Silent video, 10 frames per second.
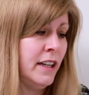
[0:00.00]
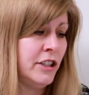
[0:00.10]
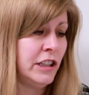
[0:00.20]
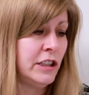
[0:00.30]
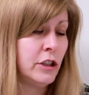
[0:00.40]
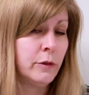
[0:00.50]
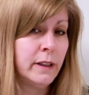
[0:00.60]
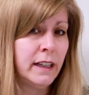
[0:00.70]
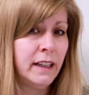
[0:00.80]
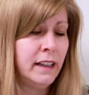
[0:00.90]
She's
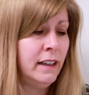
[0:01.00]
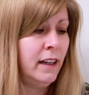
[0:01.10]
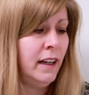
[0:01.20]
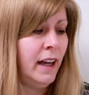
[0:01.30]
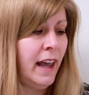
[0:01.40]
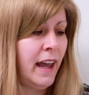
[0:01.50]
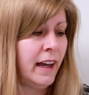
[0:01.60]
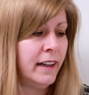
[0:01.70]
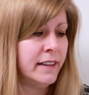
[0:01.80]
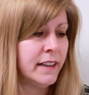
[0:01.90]
green.
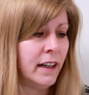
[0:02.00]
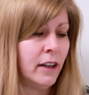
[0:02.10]
And